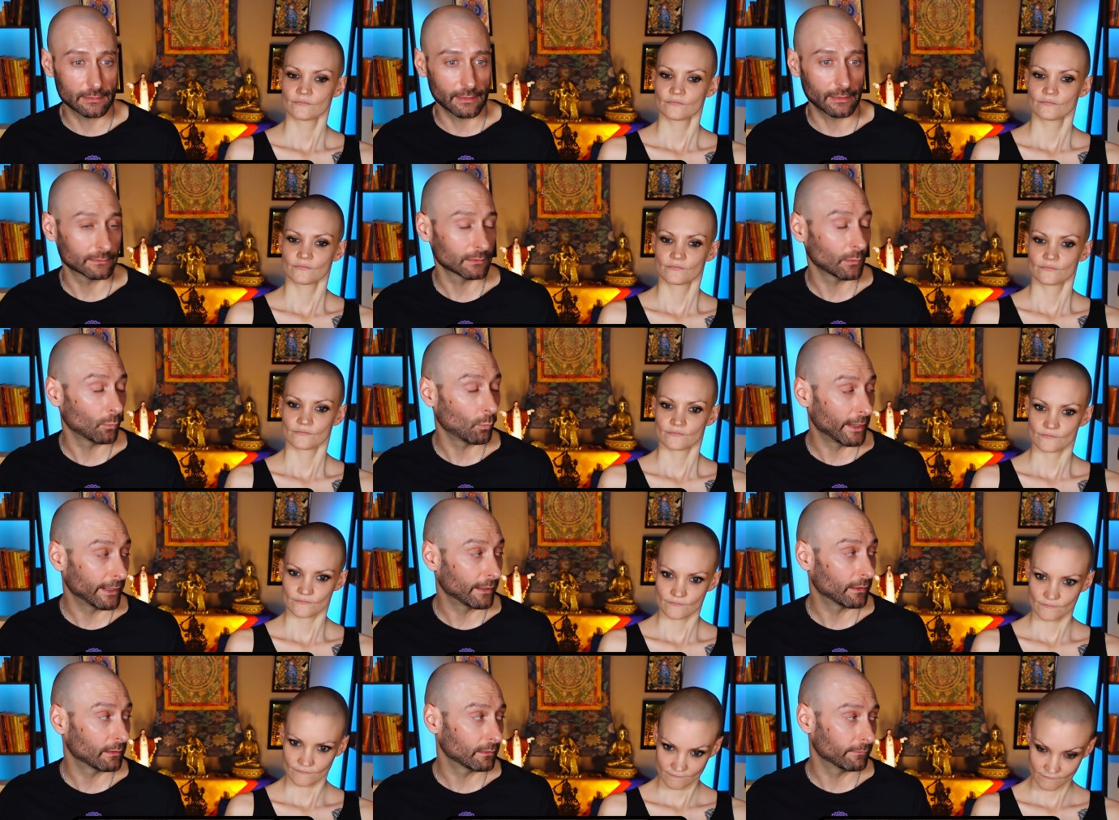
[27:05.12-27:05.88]
Speaker 1: that's
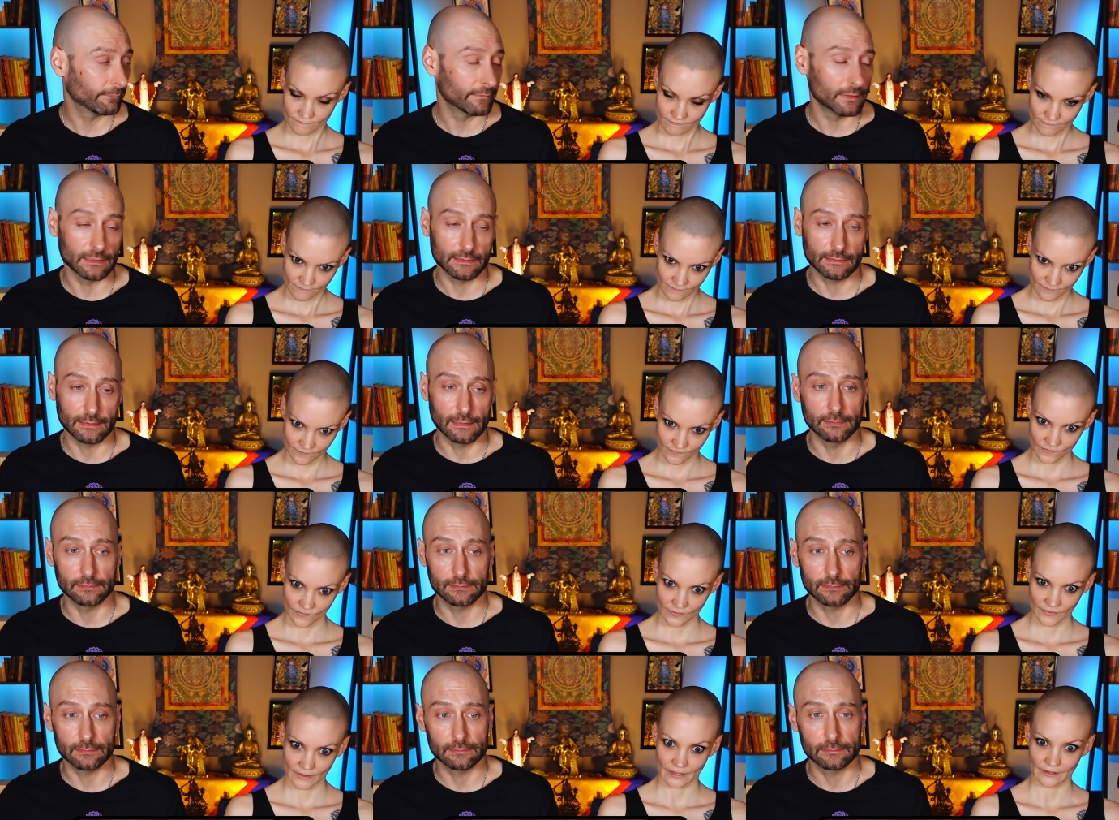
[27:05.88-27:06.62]
aware of the
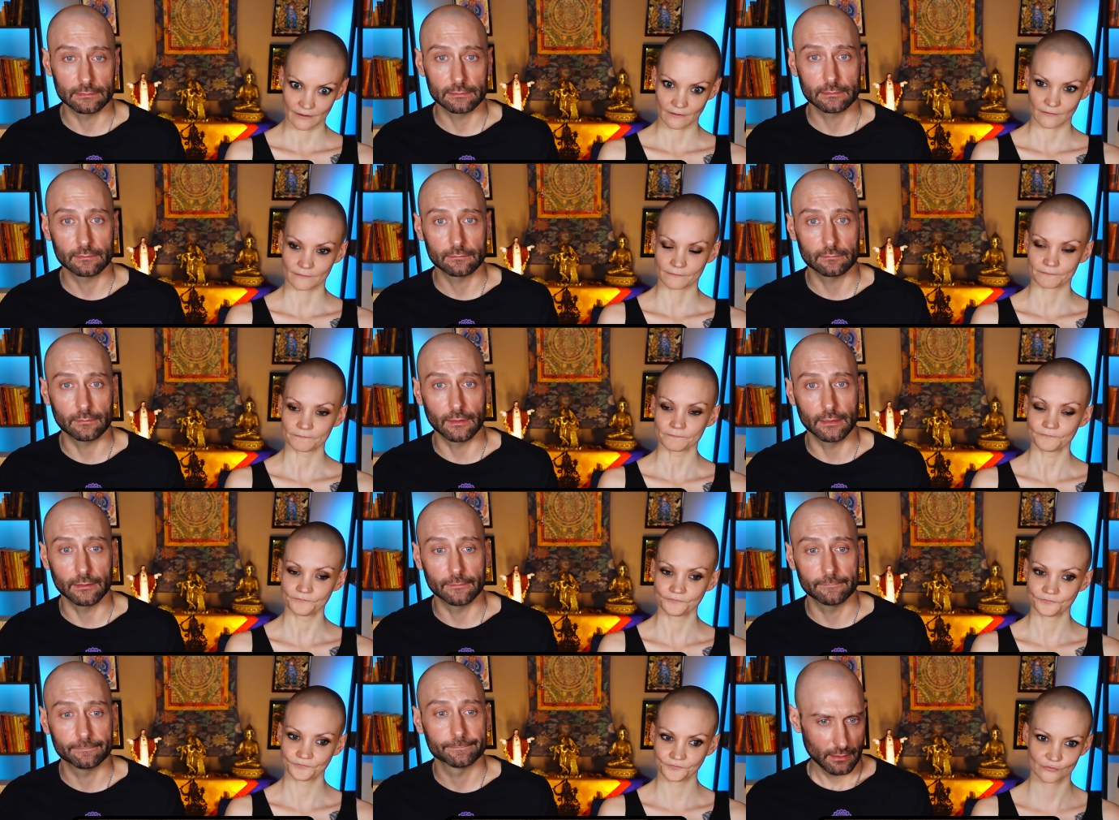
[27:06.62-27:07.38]
senses, mm-hmm.
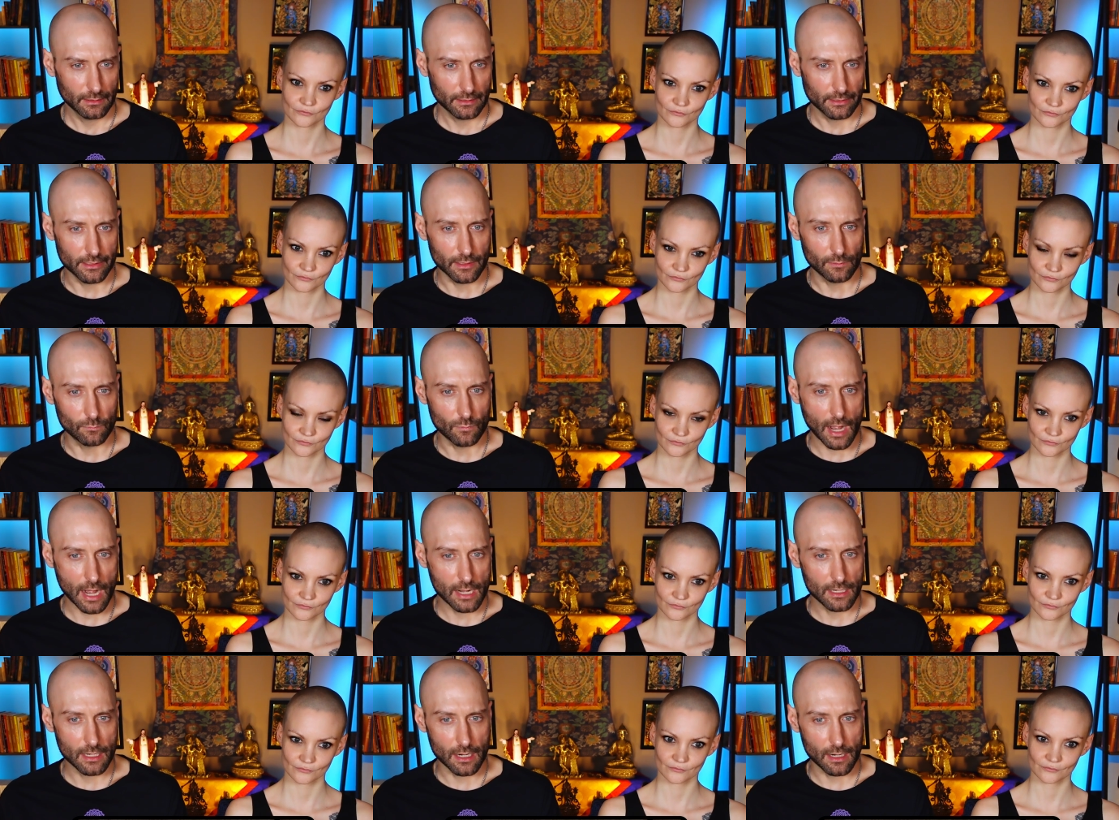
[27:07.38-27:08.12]
right?
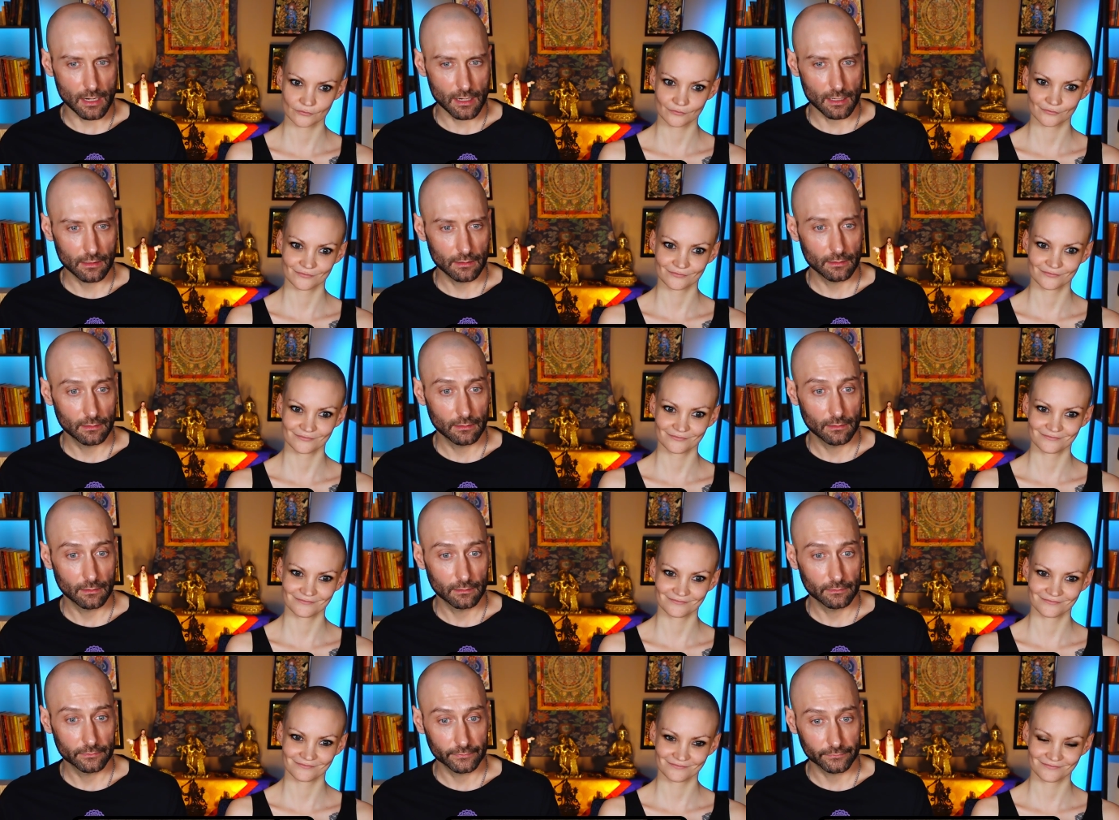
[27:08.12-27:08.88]
Dharana.
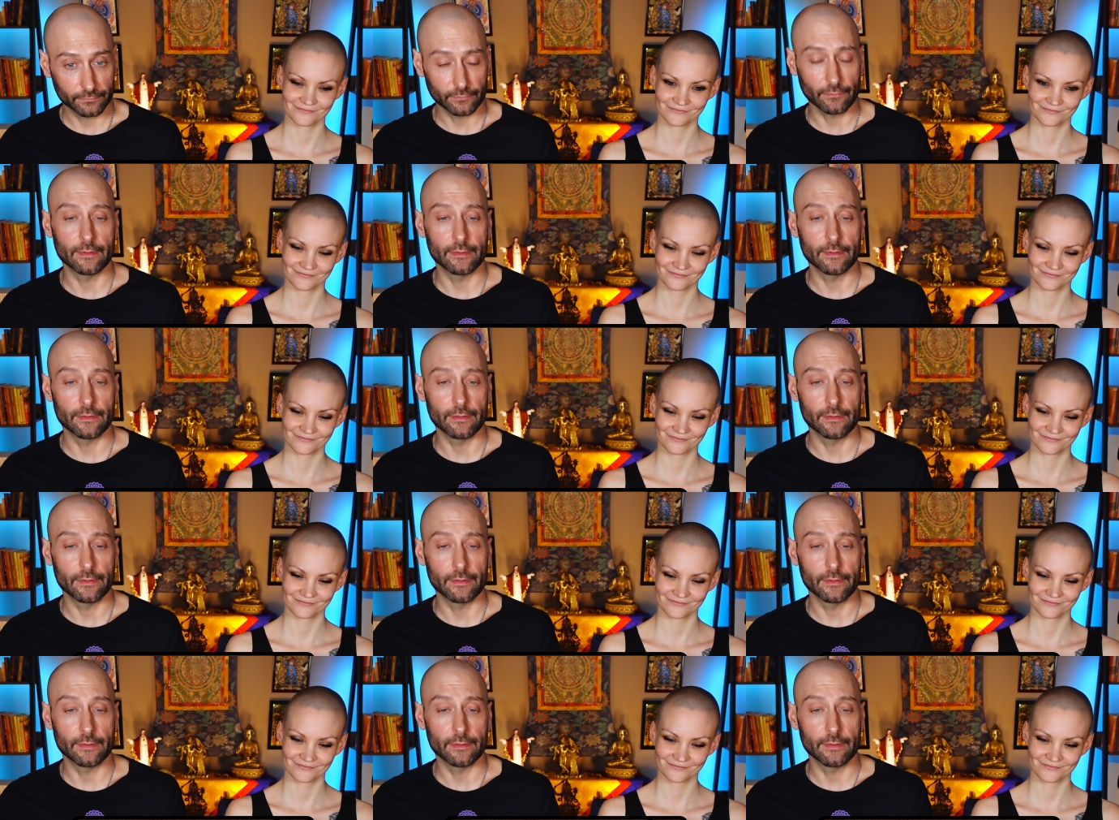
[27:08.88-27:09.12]
So